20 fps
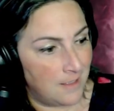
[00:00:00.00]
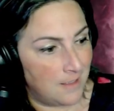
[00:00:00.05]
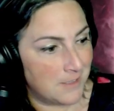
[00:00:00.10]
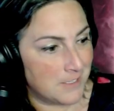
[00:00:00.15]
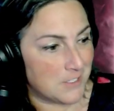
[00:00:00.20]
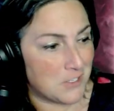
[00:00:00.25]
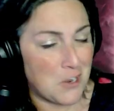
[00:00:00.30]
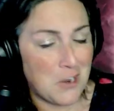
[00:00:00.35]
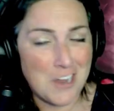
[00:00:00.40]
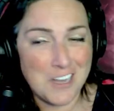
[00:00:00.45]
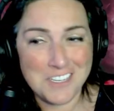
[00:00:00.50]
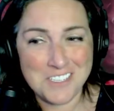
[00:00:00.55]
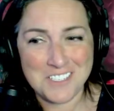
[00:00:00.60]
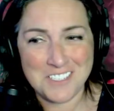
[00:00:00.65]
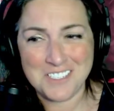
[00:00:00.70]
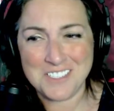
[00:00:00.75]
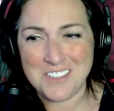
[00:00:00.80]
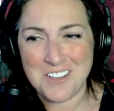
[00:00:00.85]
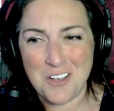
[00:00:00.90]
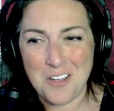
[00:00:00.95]
Sorry, I
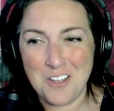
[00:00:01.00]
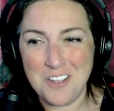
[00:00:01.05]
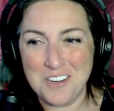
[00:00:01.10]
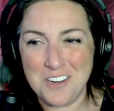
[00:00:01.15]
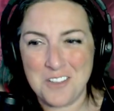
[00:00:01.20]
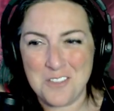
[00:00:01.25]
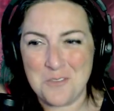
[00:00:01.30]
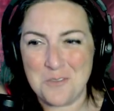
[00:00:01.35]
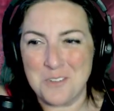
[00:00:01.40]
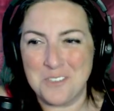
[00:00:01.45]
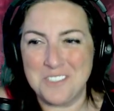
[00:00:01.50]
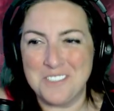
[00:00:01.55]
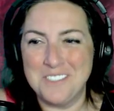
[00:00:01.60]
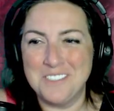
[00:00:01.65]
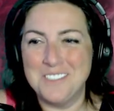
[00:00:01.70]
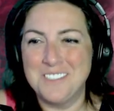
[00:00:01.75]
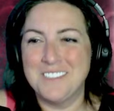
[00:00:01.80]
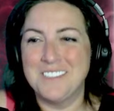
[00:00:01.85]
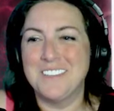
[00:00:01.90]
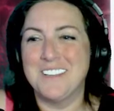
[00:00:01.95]
just saw another one.
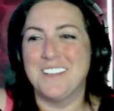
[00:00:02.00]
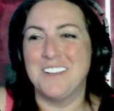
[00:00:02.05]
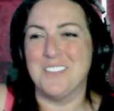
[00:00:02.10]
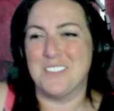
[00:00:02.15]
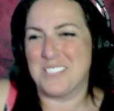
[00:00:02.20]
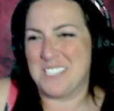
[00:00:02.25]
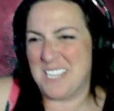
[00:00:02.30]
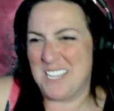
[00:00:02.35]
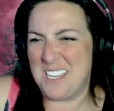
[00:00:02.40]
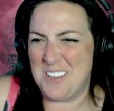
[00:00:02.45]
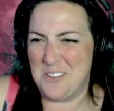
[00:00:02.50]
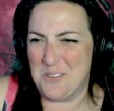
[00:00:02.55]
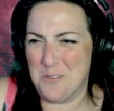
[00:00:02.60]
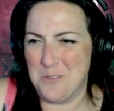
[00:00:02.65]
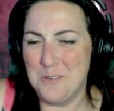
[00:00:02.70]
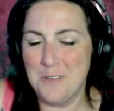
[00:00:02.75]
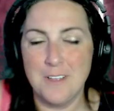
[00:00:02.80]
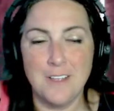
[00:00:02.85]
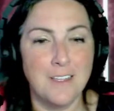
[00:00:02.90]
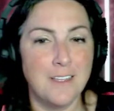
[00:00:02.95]
I was like, ew.
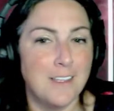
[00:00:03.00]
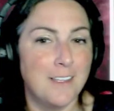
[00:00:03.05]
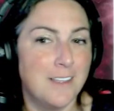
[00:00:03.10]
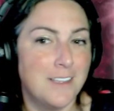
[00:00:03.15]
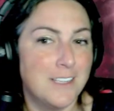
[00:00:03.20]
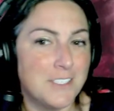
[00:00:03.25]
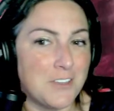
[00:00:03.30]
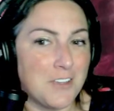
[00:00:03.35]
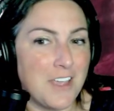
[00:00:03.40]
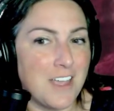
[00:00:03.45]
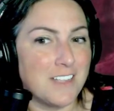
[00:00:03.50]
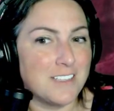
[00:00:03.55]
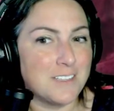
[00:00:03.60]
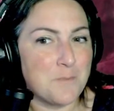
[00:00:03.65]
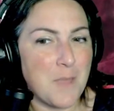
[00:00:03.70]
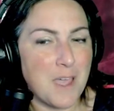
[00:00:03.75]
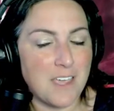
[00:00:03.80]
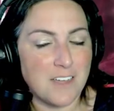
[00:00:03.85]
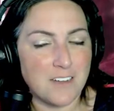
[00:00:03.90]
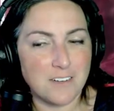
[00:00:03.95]
So yeah, it's
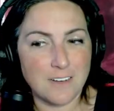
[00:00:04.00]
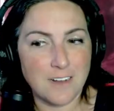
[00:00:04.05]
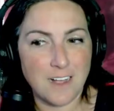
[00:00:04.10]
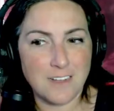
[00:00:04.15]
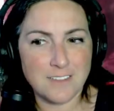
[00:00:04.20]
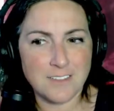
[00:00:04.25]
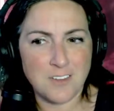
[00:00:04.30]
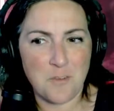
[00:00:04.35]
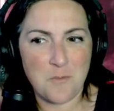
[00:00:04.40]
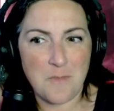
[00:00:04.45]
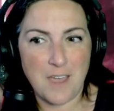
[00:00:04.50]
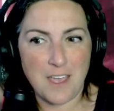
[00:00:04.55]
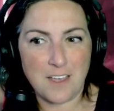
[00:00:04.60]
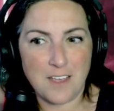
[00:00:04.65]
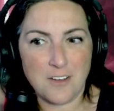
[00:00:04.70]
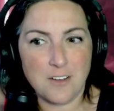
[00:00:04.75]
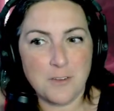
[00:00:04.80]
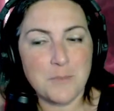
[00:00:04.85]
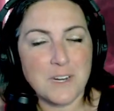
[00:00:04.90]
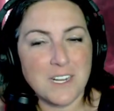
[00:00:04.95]
Mayer, Oscar
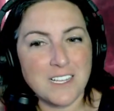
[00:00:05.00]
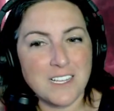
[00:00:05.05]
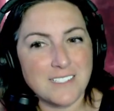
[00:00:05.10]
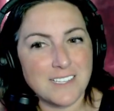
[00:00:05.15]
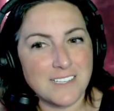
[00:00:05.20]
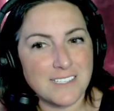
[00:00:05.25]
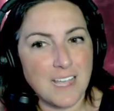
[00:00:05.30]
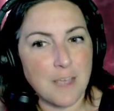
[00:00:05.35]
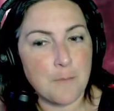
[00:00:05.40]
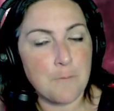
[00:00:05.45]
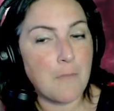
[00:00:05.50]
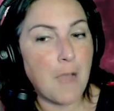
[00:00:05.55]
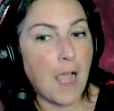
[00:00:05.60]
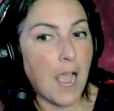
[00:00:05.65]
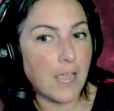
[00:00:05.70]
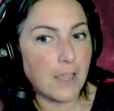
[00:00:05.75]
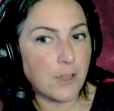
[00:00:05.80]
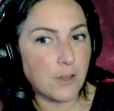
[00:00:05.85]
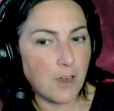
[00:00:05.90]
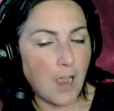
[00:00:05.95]
Mayer, but I guess they say
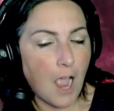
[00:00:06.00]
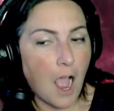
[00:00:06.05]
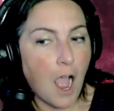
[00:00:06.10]
Meyer,